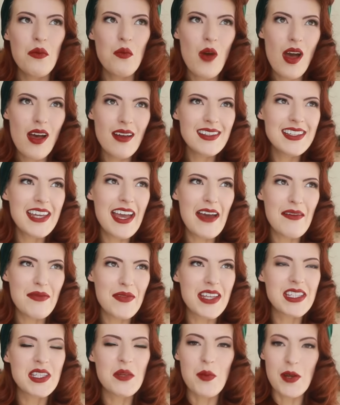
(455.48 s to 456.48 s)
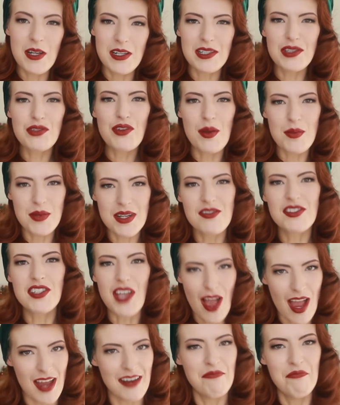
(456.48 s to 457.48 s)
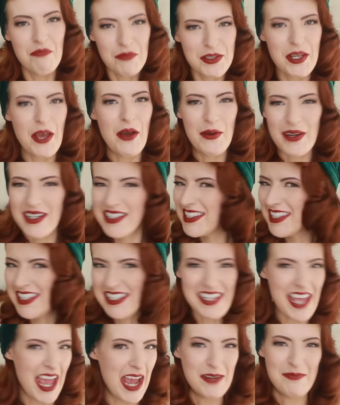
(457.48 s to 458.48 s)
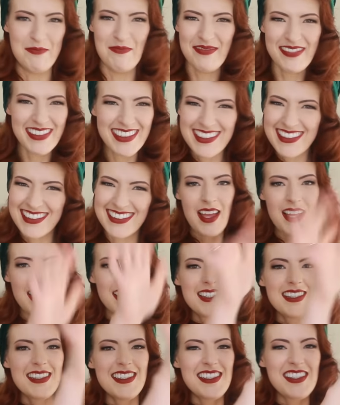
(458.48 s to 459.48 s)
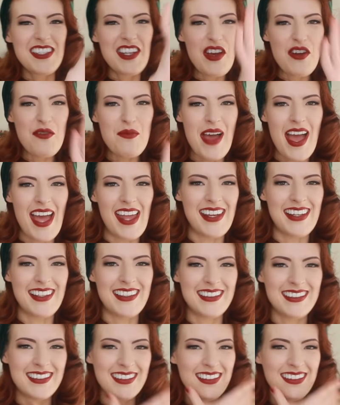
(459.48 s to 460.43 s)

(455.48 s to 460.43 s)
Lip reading: Well, yeah, that's a pretty descriptive sign, so it's the same. Snowman.